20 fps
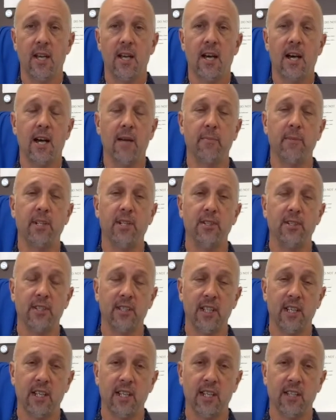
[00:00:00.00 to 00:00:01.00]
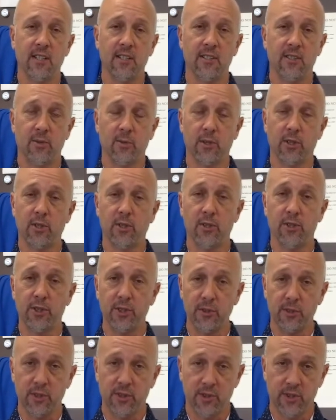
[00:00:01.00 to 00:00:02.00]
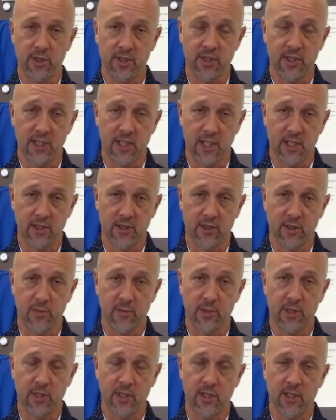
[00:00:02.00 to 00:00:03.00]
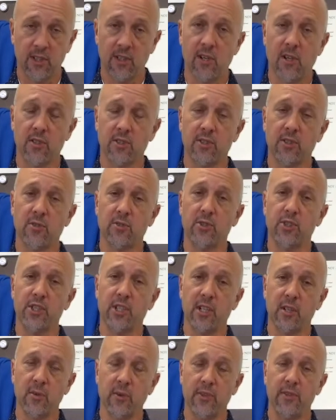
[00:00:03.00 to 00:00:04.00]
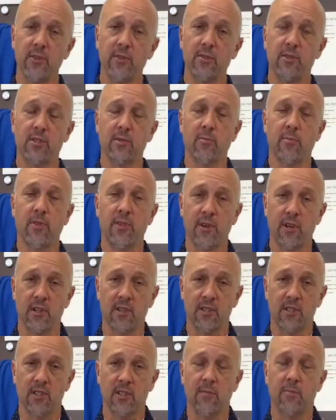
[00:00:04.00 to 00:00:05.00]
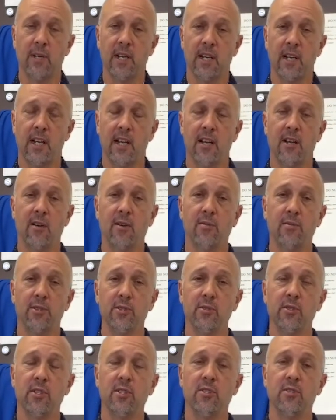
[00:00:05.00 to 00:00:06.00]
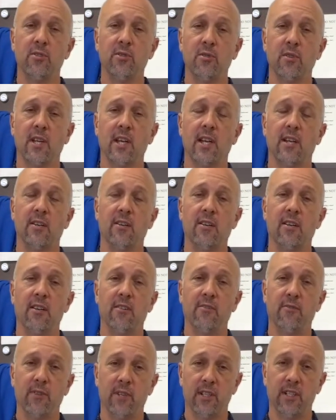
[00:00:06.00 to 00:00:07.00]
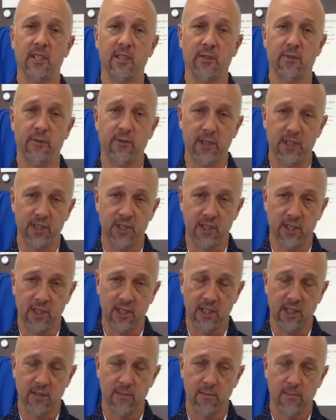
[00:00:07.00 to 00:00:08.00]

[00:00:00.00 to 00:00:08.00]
I'm here today to encourage you to use listening excerpts and to also share with you some thoughts about how you can do that very efficiently.